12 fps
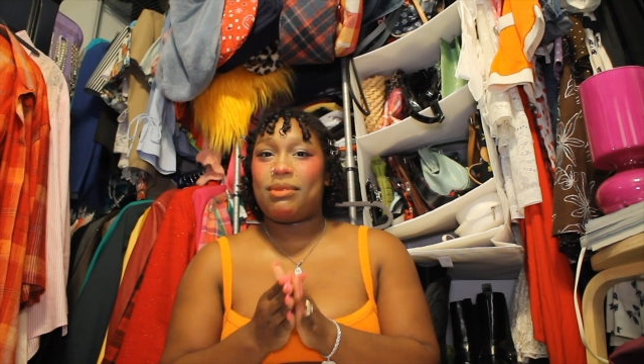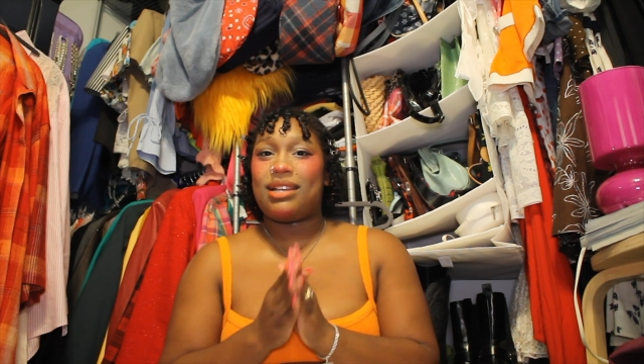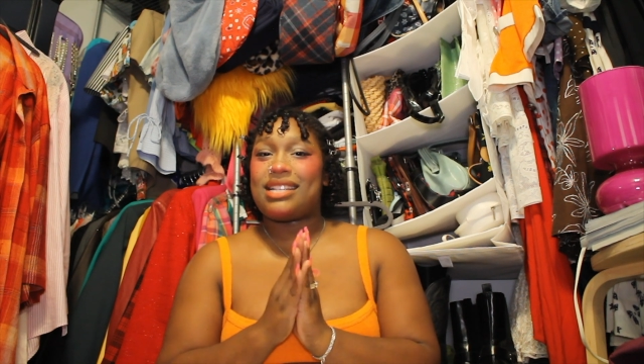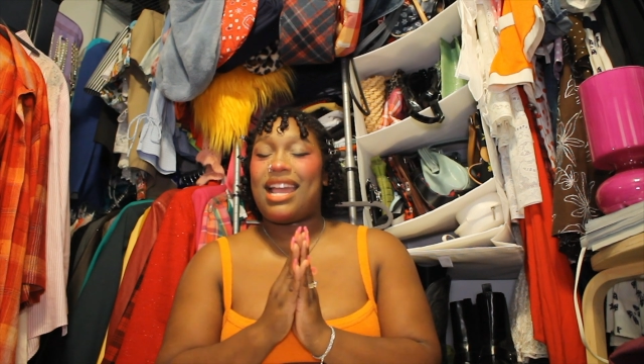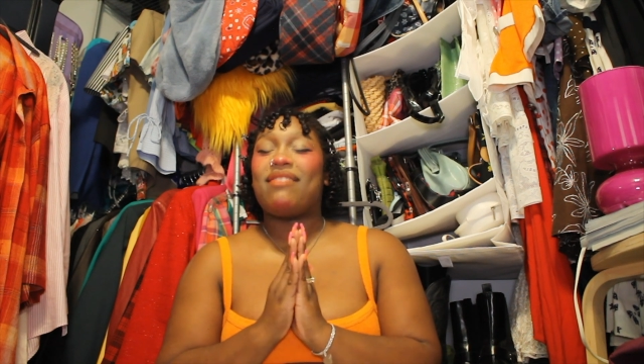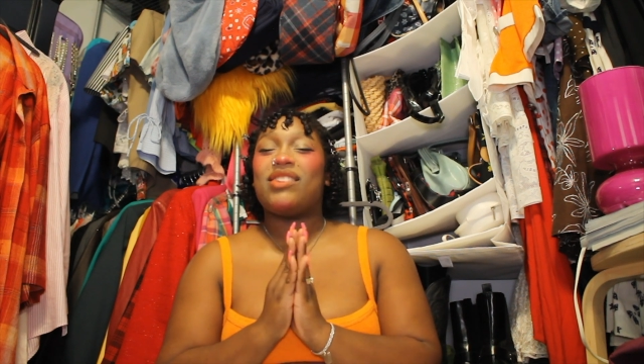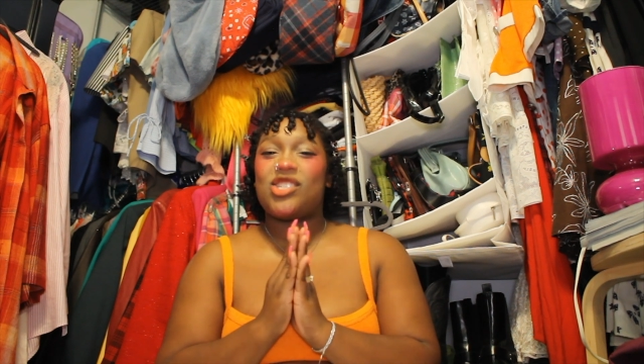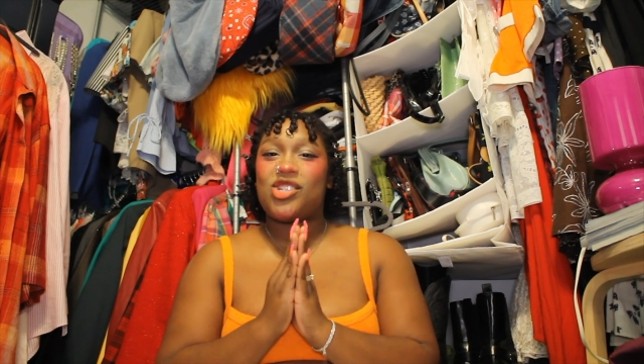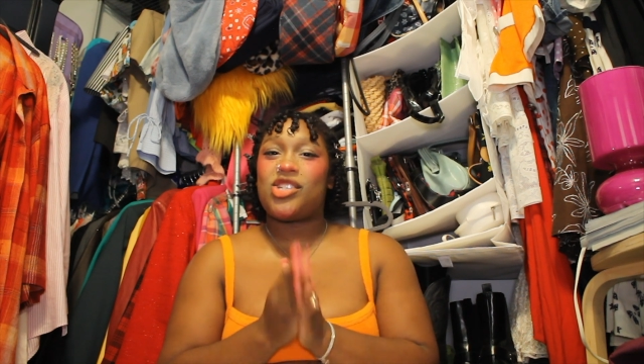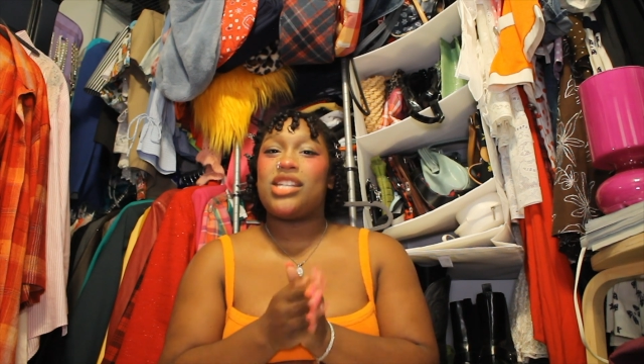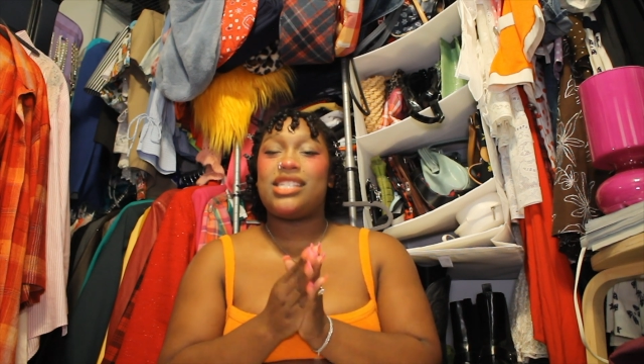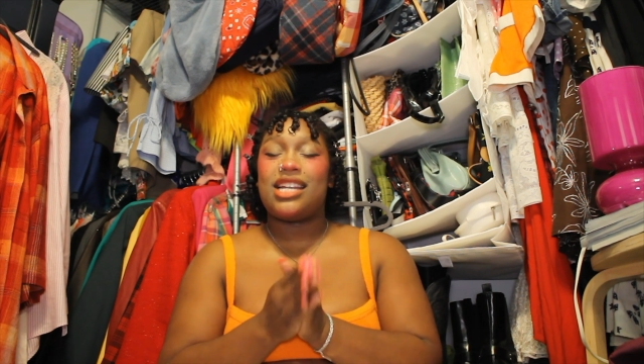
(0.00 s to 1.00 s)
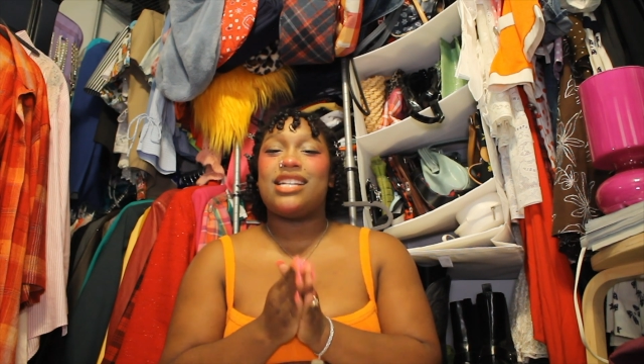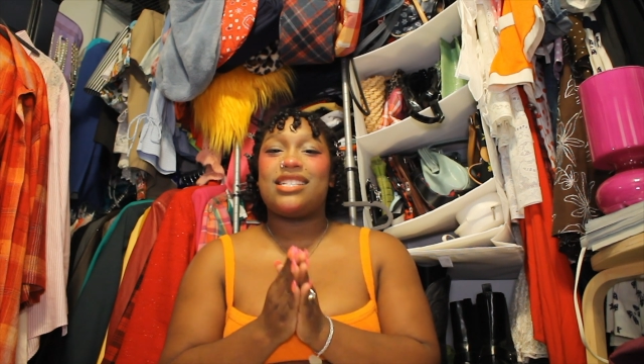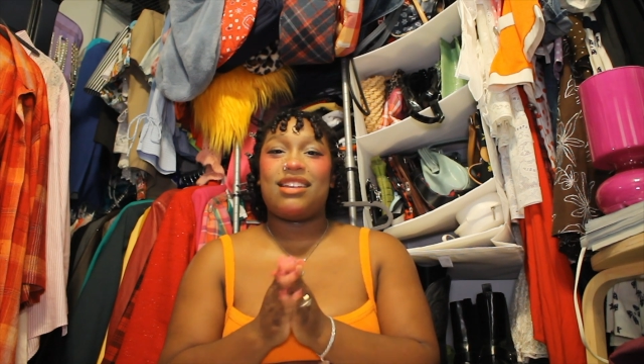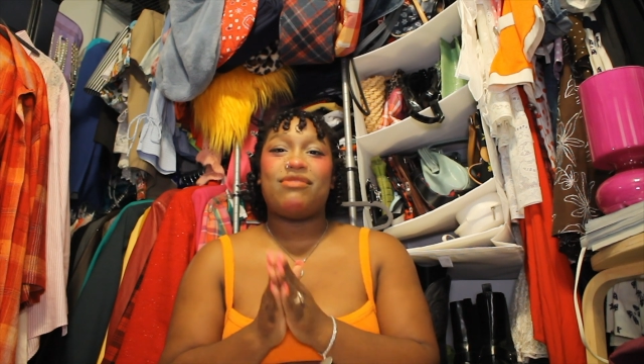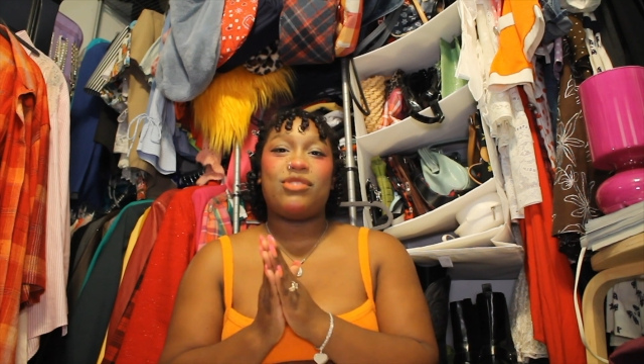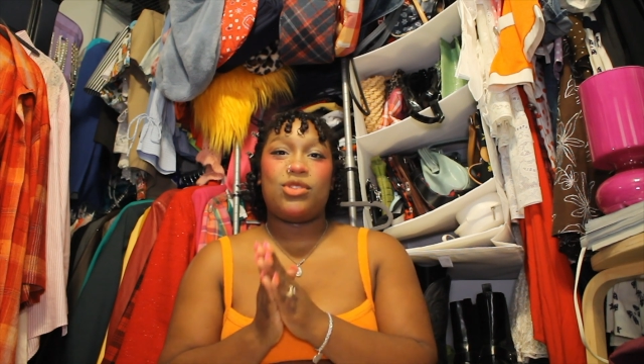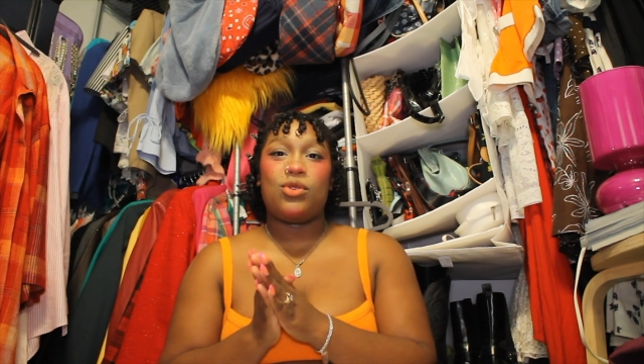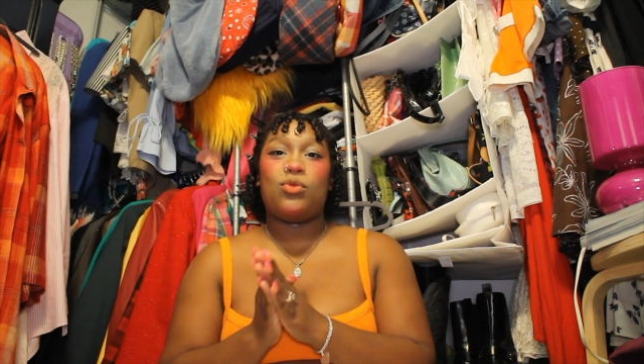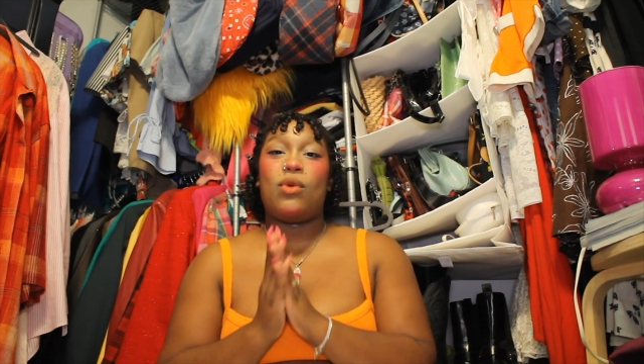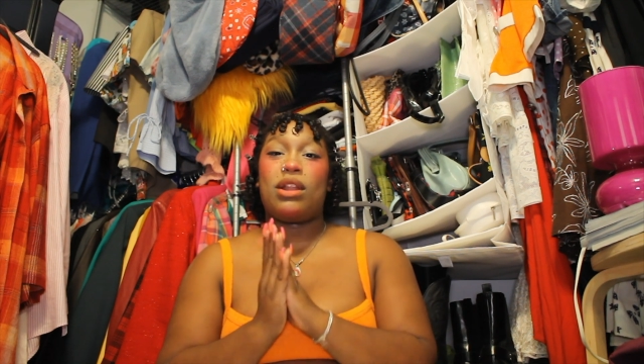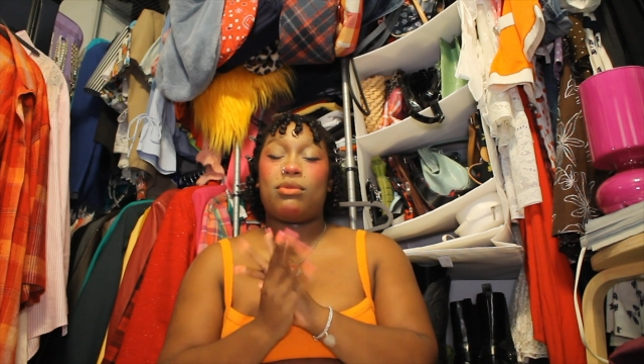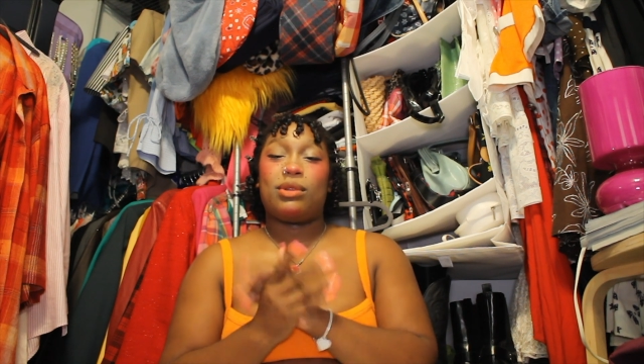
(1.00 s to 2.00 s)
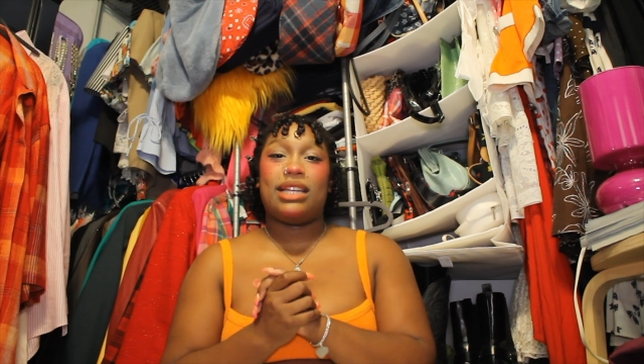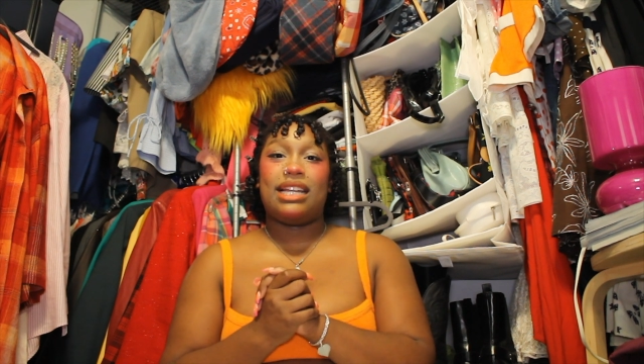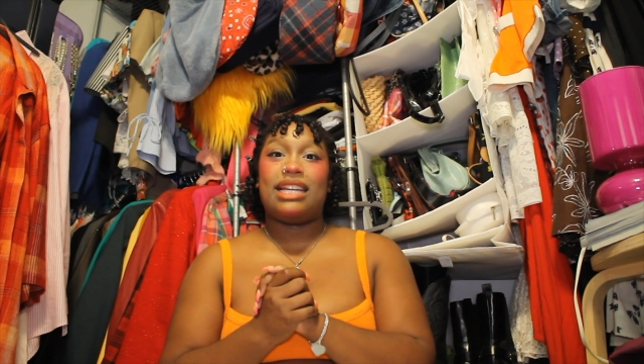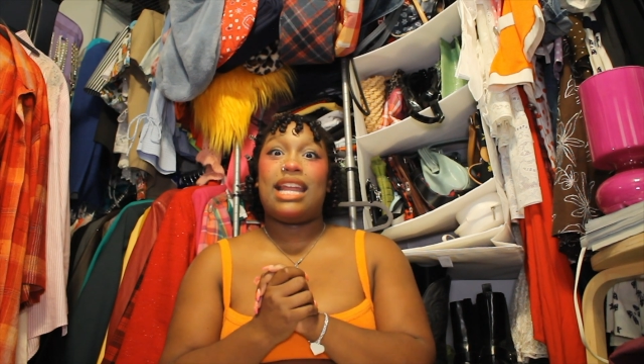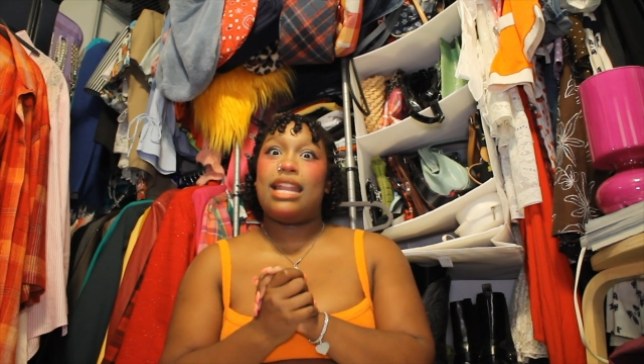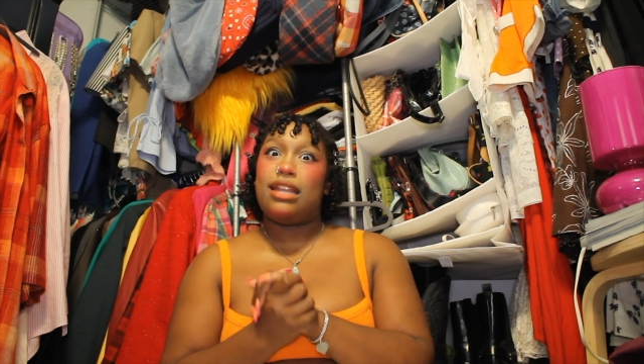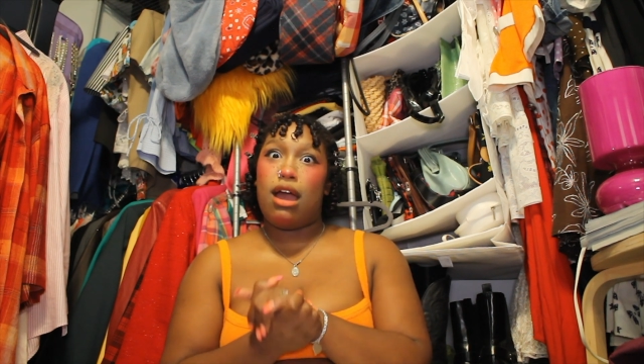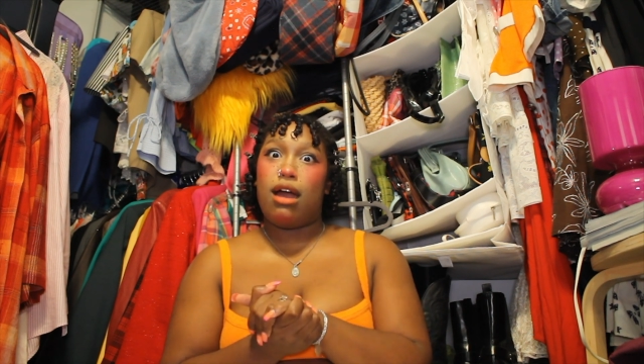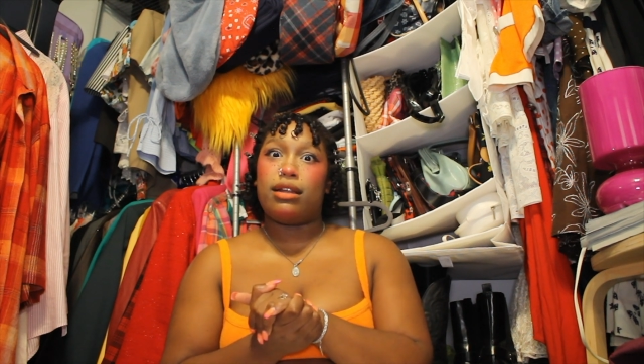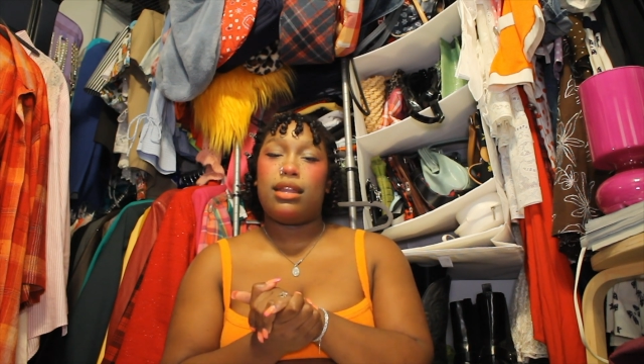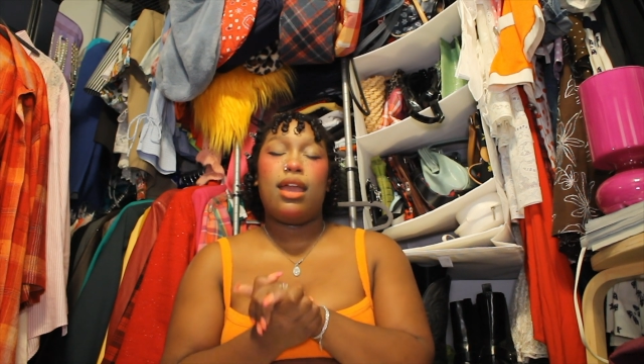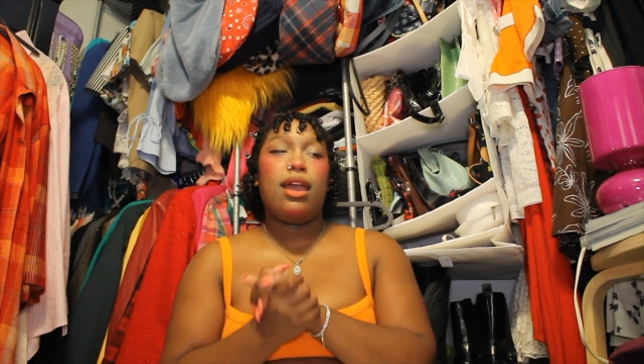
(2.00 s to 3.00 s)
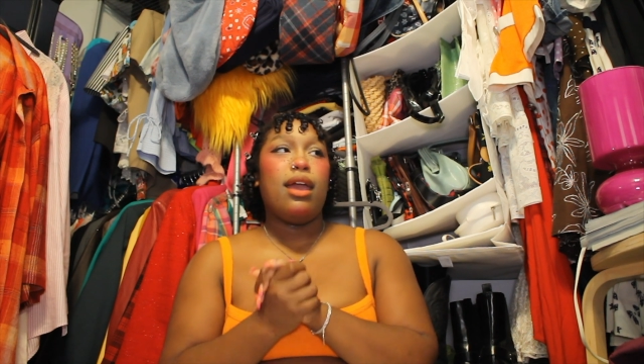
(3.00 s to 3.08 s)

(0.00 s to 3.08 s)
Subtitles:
because I have a shit ton of stuff to do, wedding related and non.